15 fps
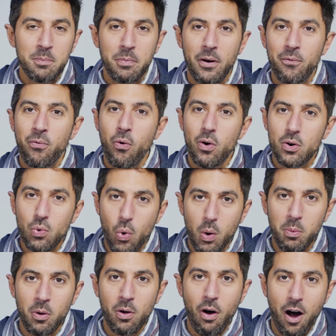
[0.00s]
But for
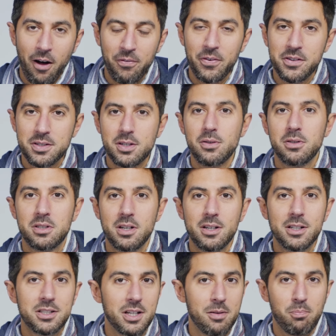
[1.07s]
normal office
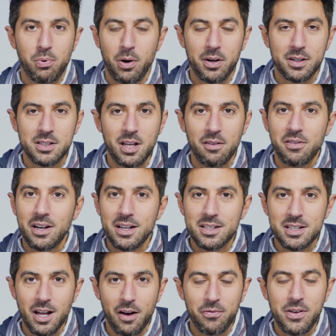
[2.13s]
usage and productivity
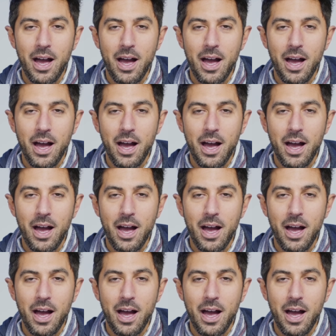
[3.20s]
stuff,